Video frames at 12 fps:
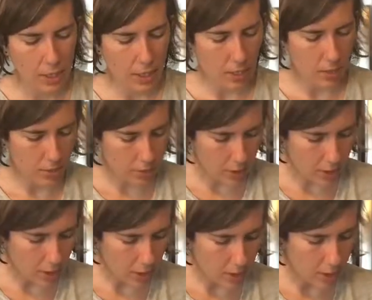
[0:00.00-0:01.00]
that goes
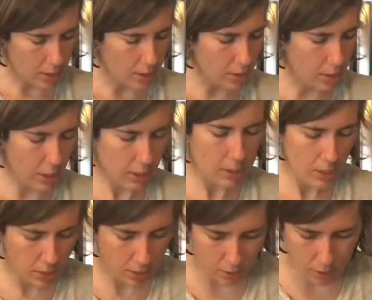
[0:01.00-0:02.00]
on there, and then you take this
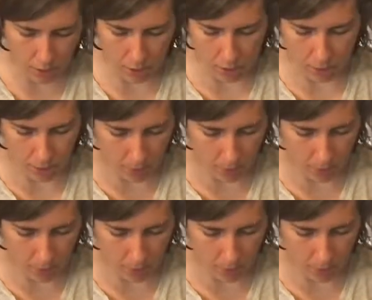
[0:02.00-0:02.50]
screw,